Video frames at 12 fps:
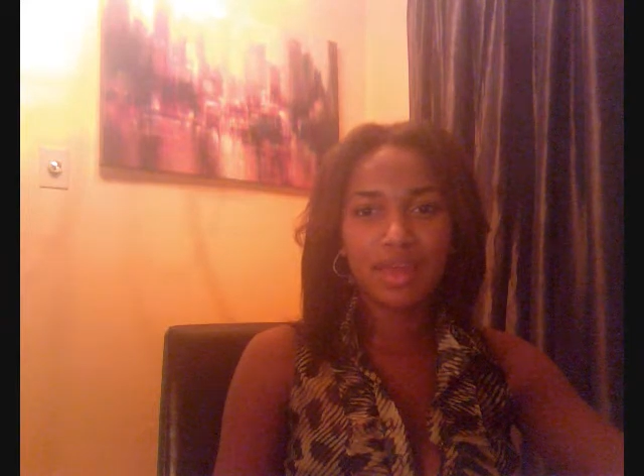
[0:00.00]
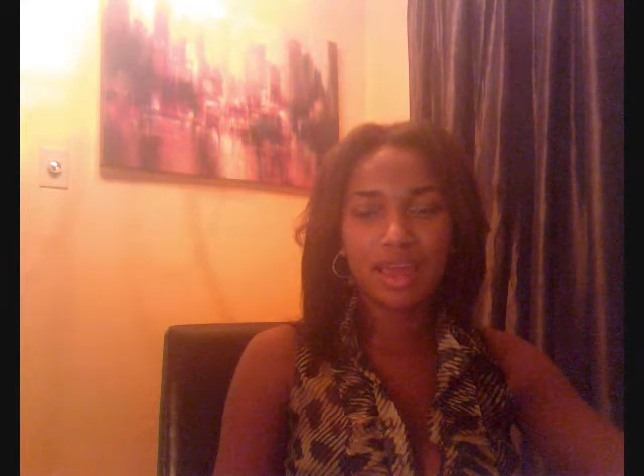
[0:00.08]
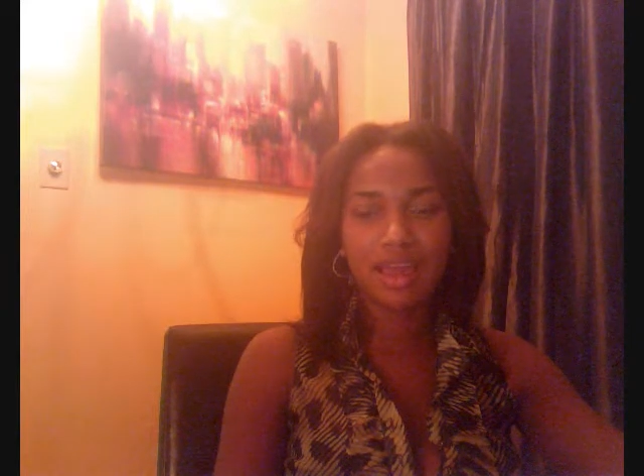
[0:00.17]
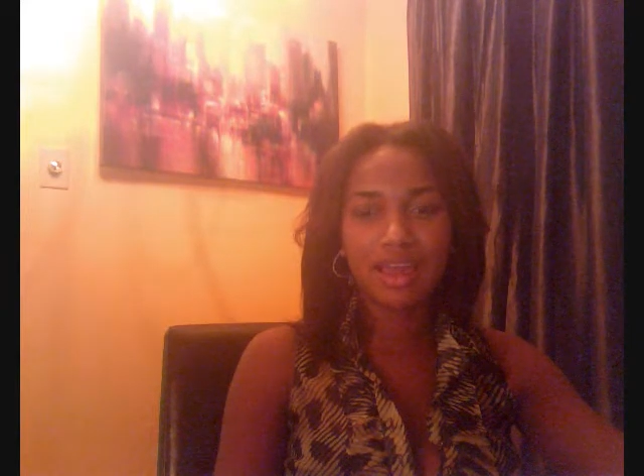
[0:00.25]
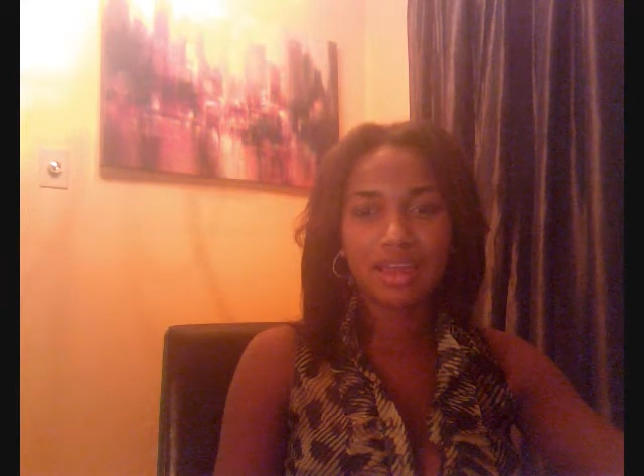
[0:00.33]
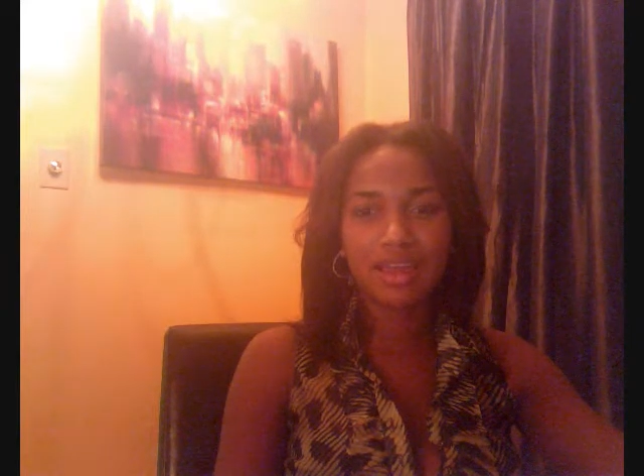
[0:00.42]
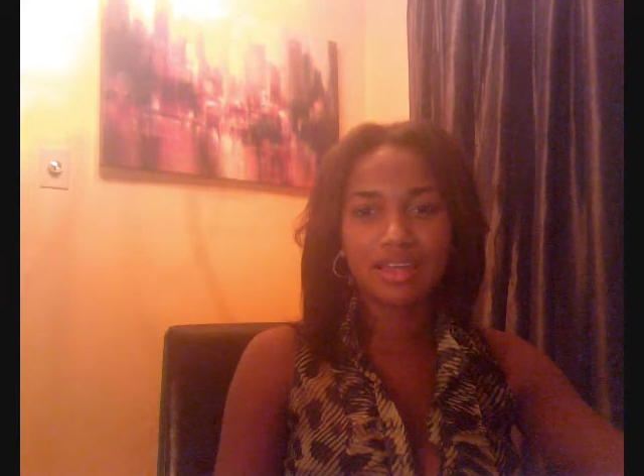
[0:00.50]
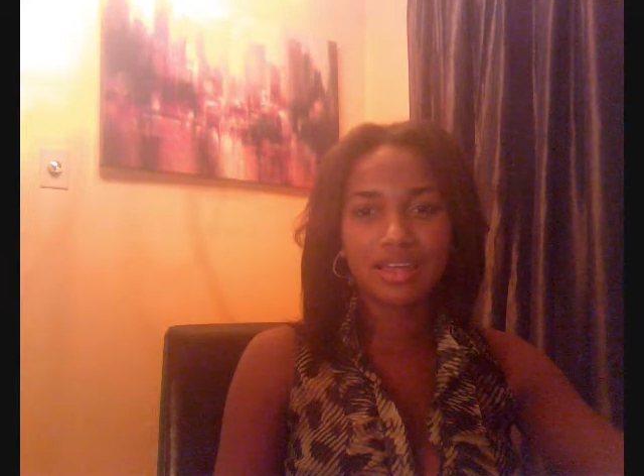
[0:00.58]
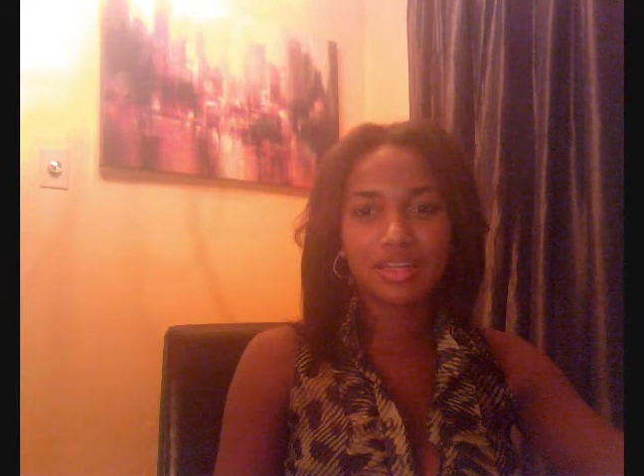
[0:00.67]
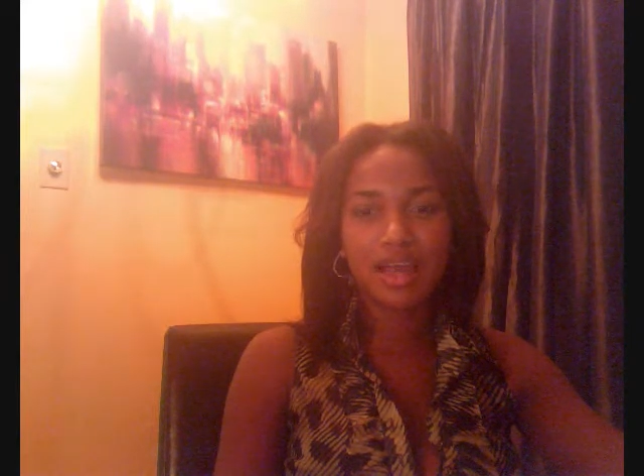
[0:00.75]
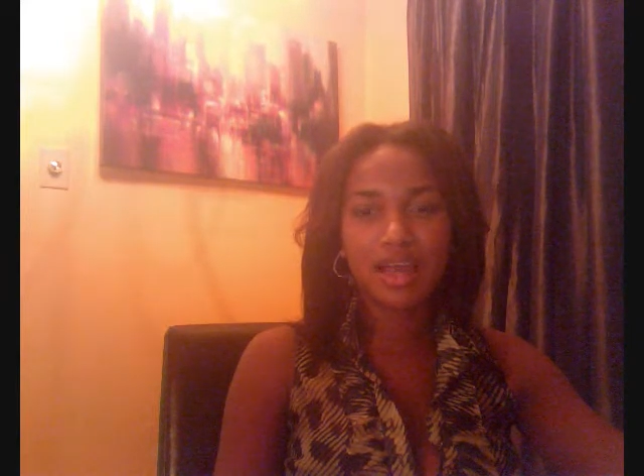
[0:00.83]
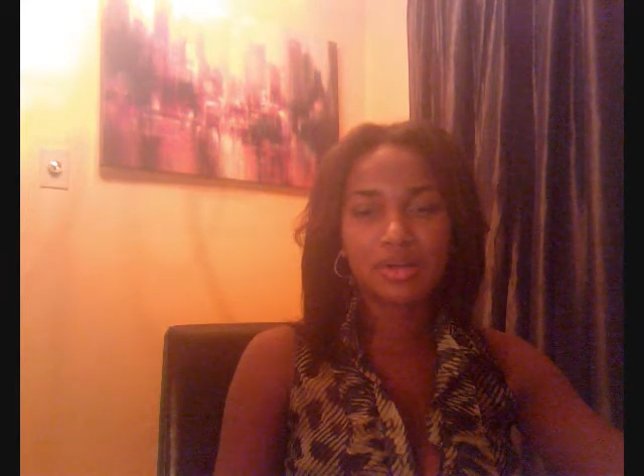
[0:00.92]
and
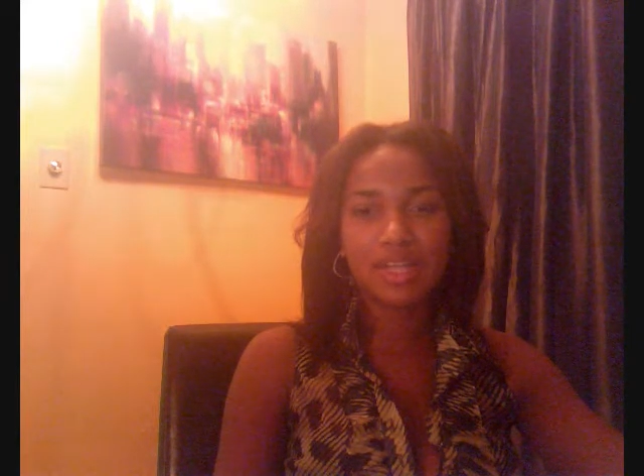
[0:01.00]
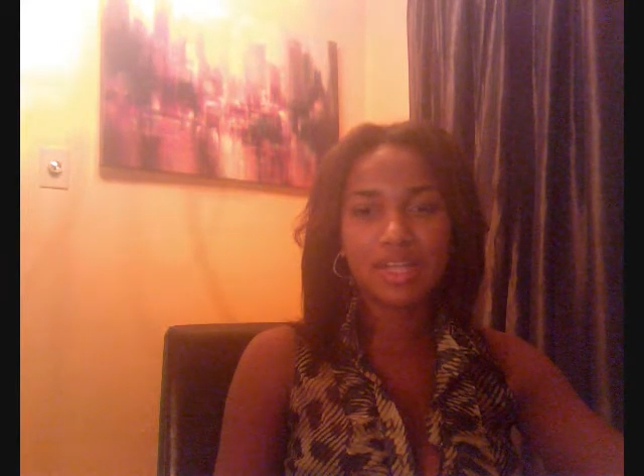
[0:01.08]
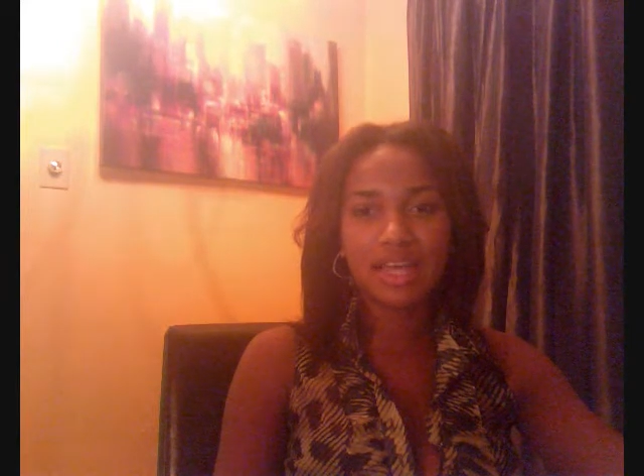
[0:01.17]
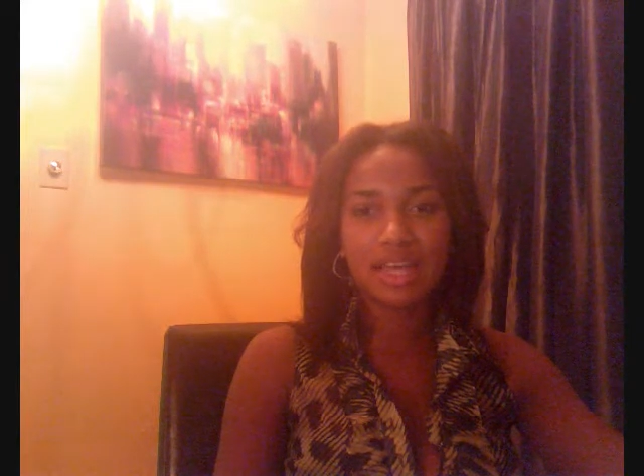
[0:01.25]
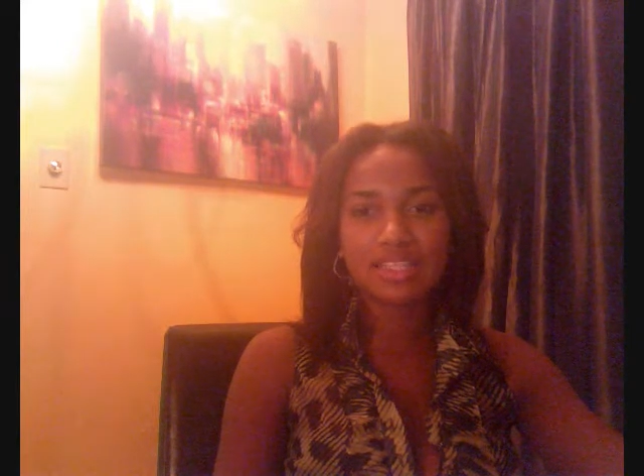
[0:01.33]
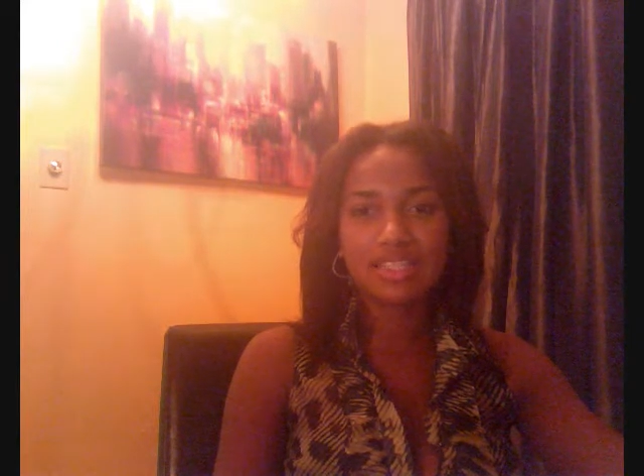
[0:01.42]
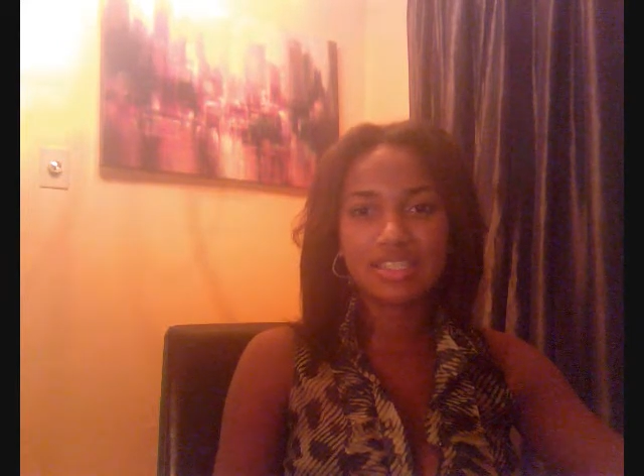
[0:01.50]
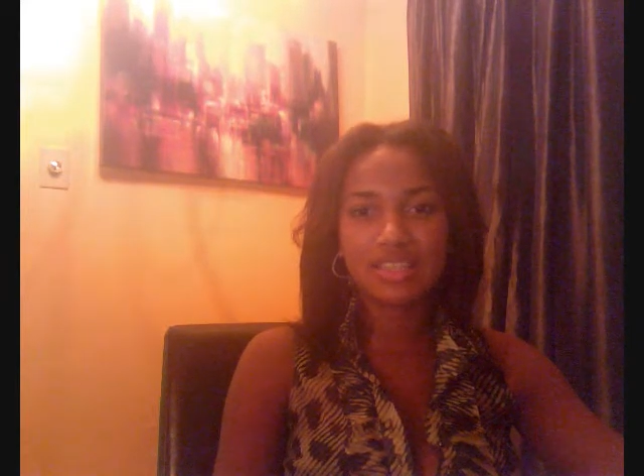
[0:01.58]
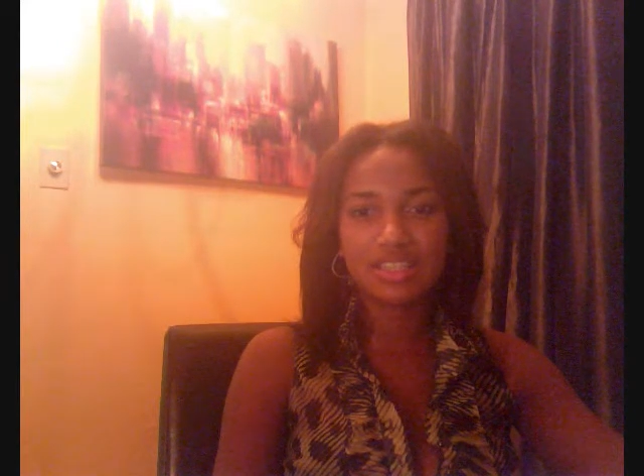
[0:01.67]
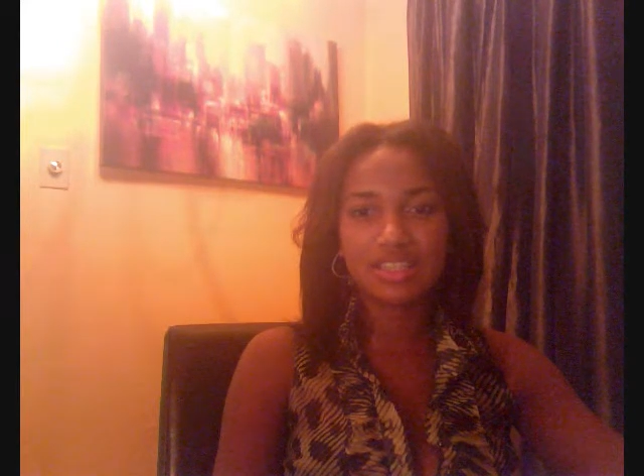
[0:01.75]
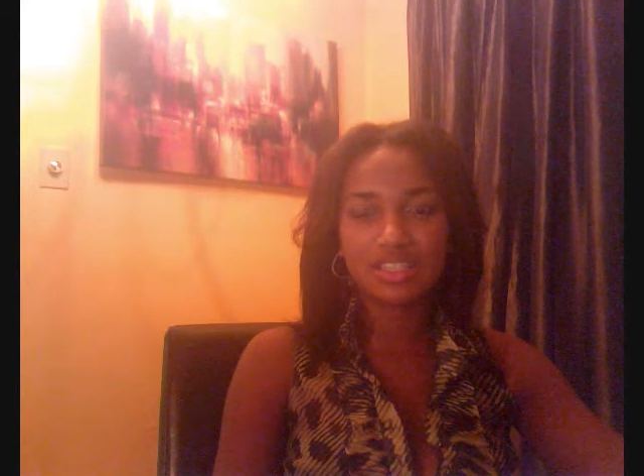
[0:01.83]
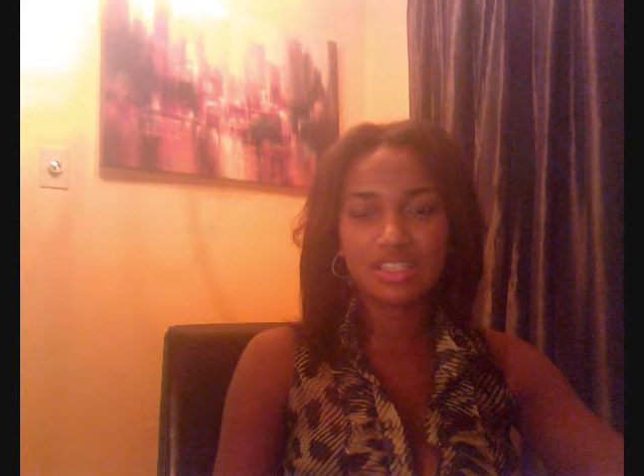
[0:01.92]
our class is
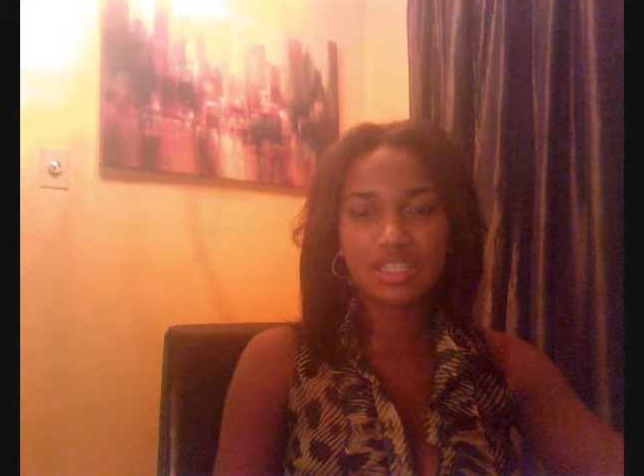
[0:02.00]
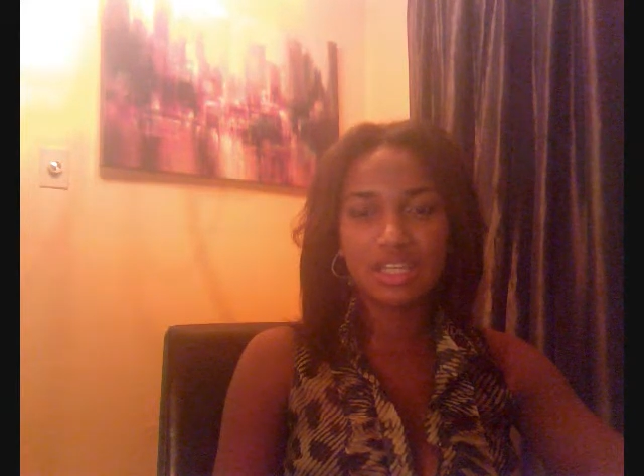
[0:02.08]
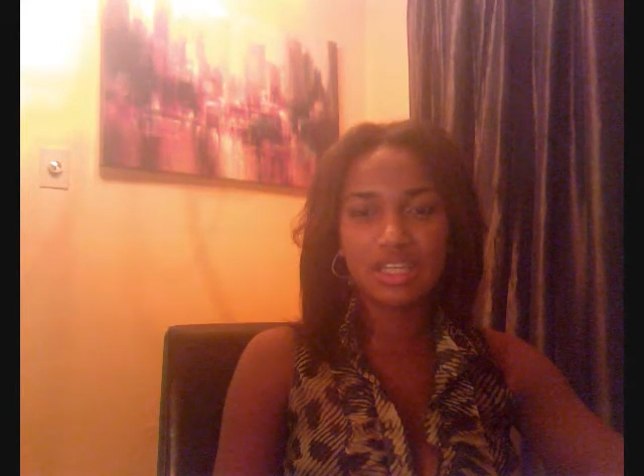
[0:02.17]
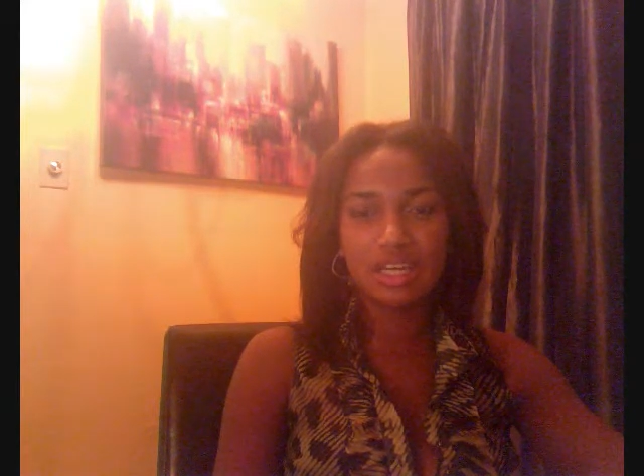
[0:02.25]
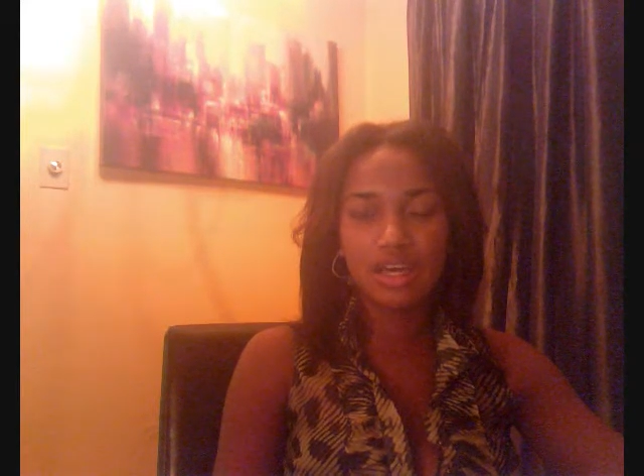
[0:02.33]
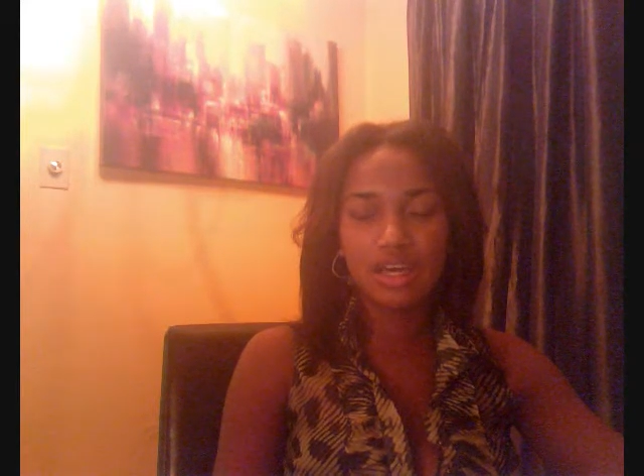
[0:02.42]
actually